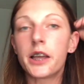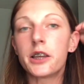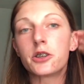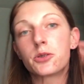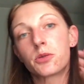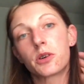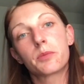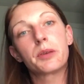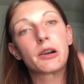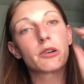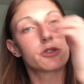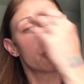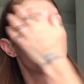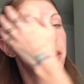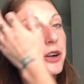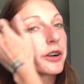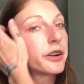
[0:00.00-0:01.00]
I adore Belle
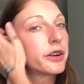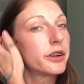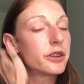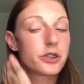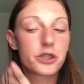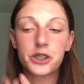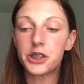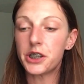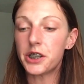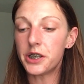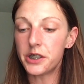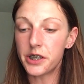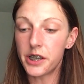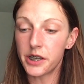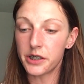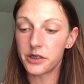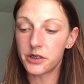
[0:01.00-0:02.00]
Jordan. She
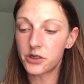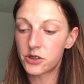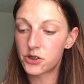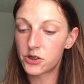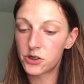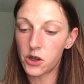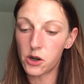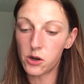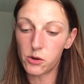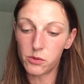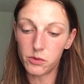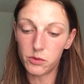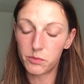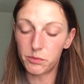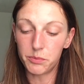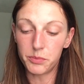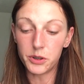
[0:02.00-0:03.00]
is so
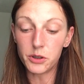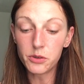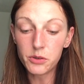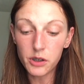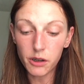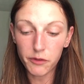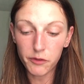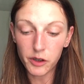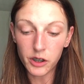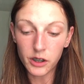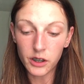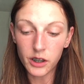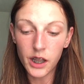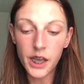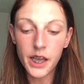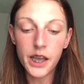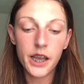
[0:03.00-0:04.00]

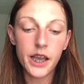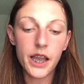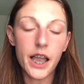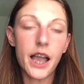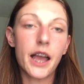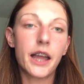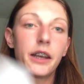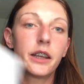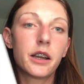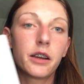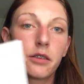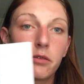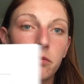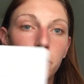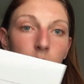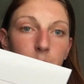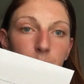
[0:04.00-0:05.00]
beautiful. And
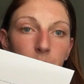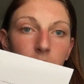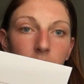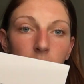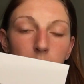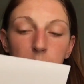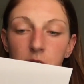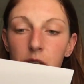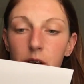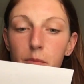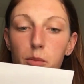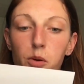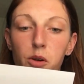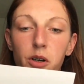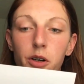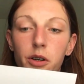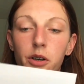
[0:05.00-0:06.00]
right away it came with an
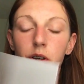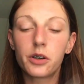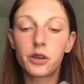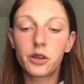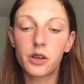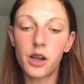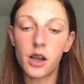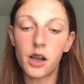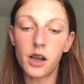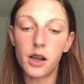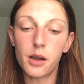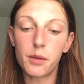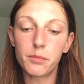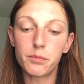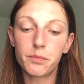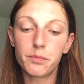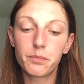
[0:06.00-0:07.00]
important
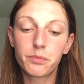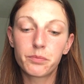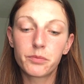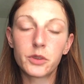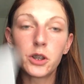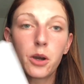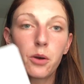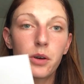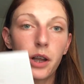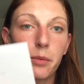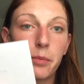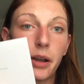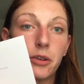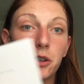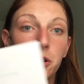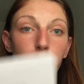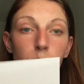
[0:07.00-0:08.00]
note
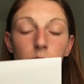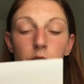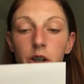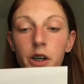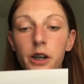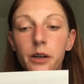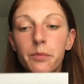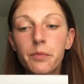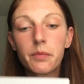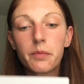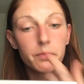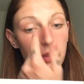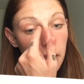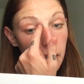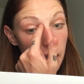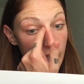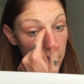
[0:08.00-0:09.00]
about your order.
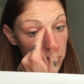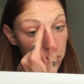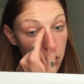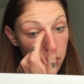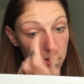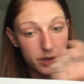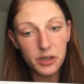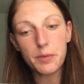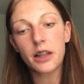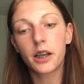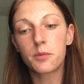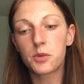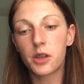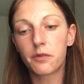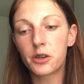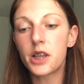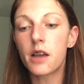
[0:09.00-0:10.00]
As you know, this month's palette comes
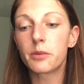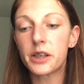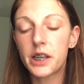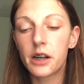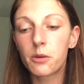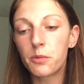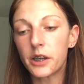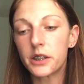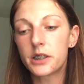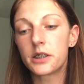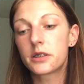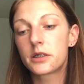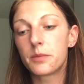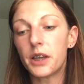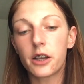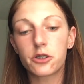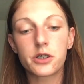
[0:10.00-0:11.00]
with our first ever mascara. We wanted it
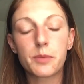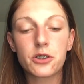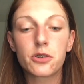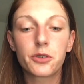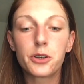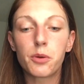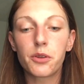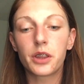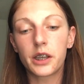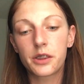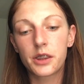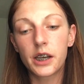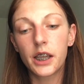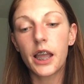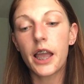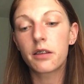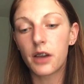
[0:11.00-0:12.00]
to be extra special for you, both length
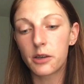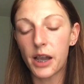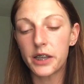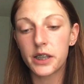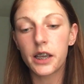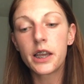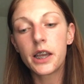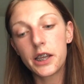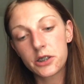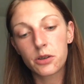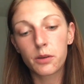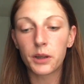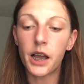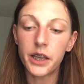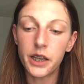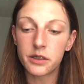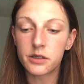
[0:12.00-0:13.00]
thinning and volumizing, easy to
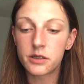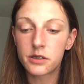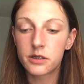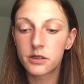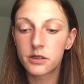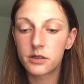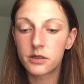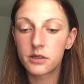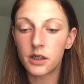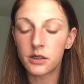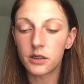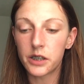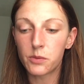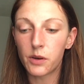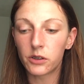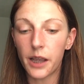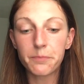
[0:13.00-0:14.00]
apply, and a delight
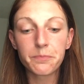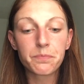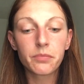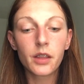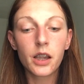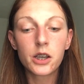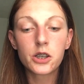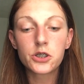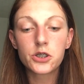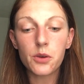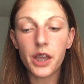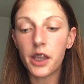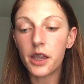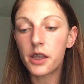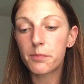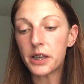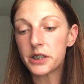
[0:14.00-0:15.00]
to wear all day. So
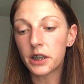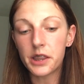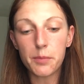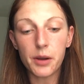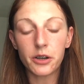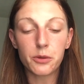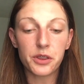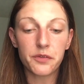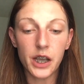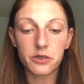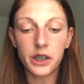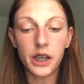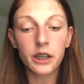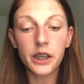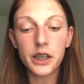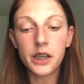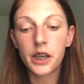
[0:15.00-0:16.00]
they partnered with a factory in
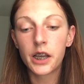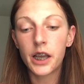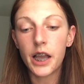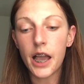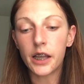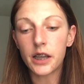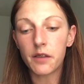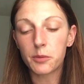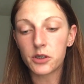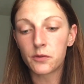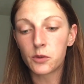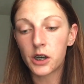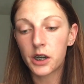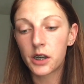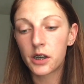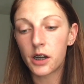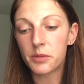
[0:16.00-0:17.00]
Italy, and after months of
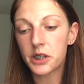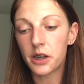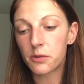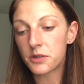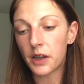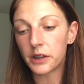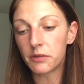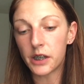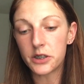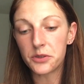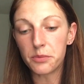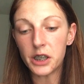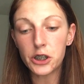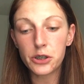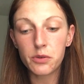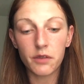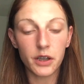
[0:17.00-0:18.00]
work, our mascara was finally ready to meet
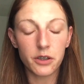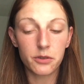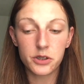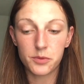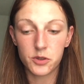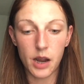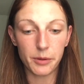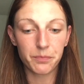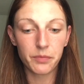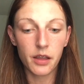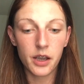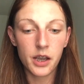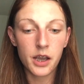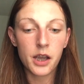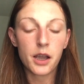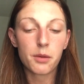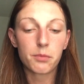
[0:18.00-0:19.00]
you, our valued subscriber.
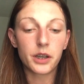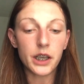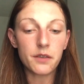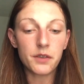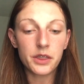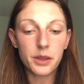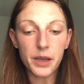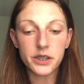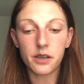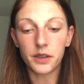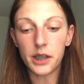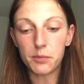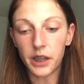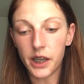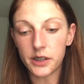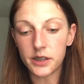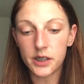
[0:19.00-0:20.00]
But even the best of laid
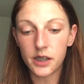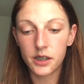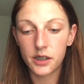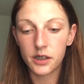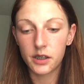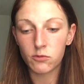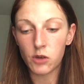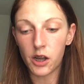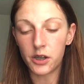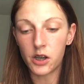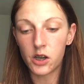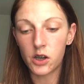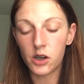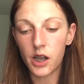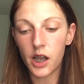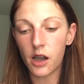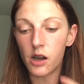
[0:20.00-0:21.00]
plans run
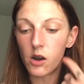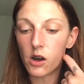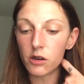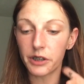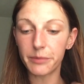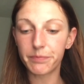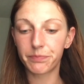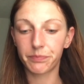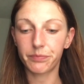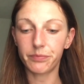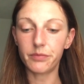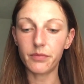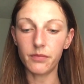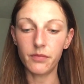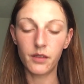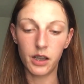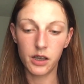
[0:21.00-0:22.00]
out already.
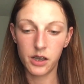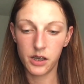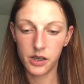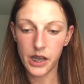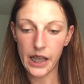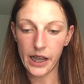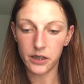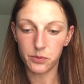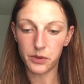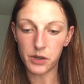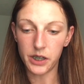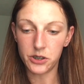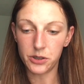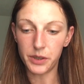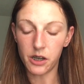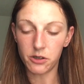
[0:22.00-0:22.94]
And we wanted to be